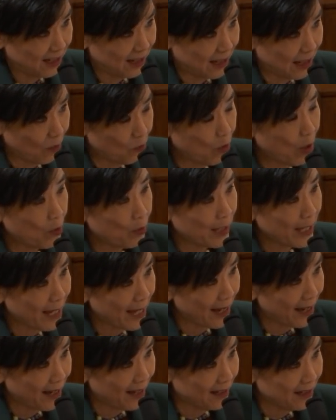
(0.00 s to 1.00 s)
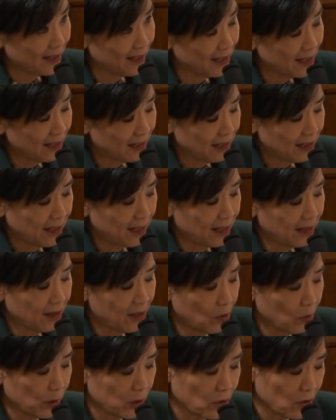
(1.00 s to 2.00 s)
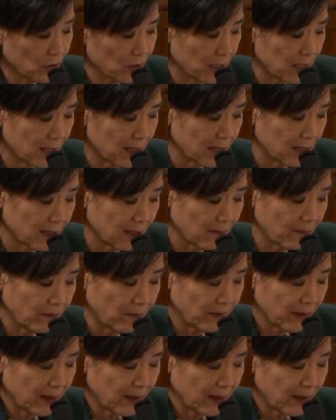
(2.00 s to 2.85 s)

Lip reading: than what we had in the original year.